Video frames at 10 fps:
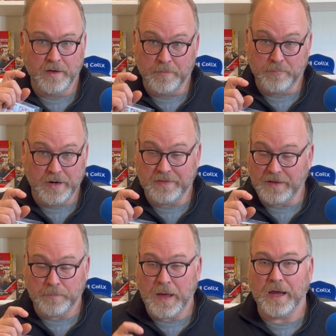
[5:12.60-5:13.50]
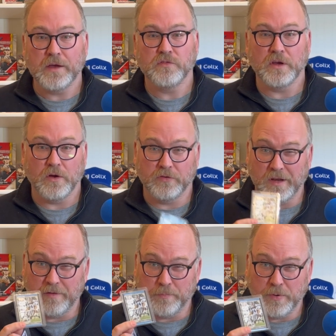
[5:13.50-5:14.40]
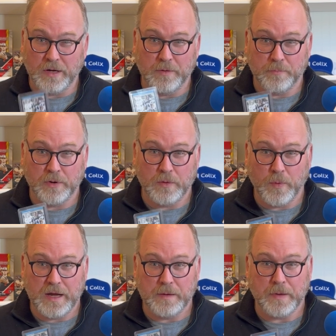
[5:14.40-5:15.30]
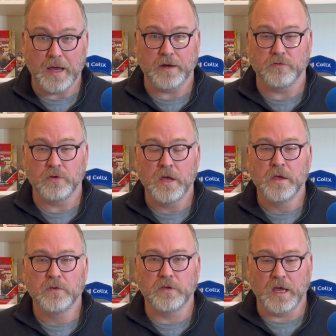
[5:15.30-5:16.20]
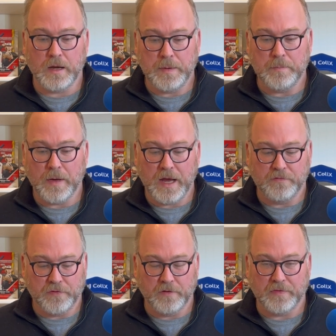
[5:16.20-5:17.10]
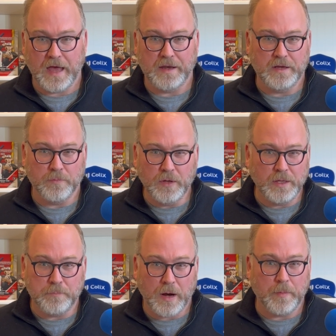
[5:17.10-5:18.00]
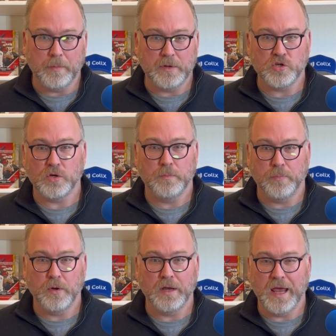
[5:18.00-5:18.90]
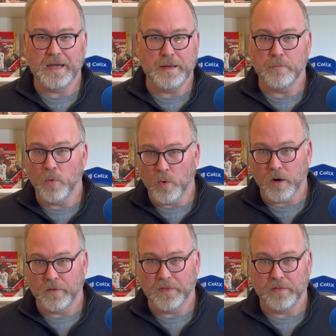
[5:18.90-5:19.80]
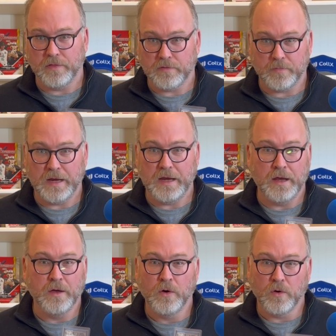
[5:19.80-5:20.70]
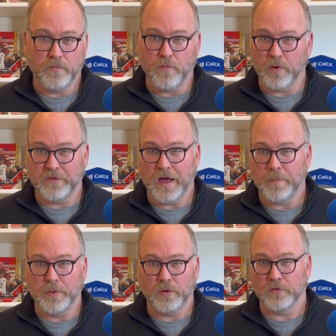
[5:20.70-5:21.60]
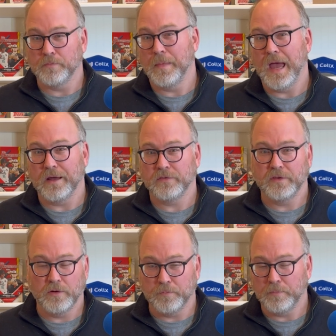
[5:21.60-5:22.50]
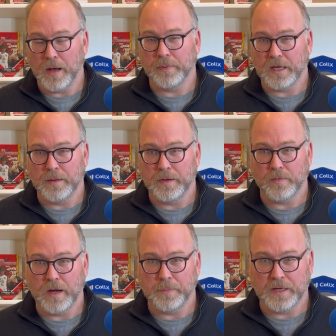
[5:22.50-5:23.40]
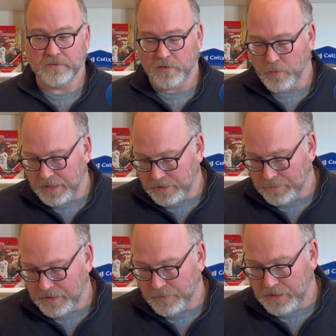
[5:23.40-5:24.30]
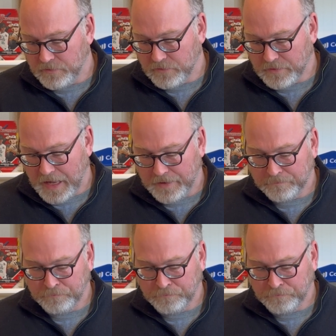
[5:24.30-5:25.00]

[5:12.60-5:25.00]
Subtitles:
pretty thick package, and you're also going to have a pretty weighty package. So you got to be mindful of that, and you really probably shouldn't put any more than 3 or 4 top loaders max. You're probably going to be right up against the weight limit when you do that.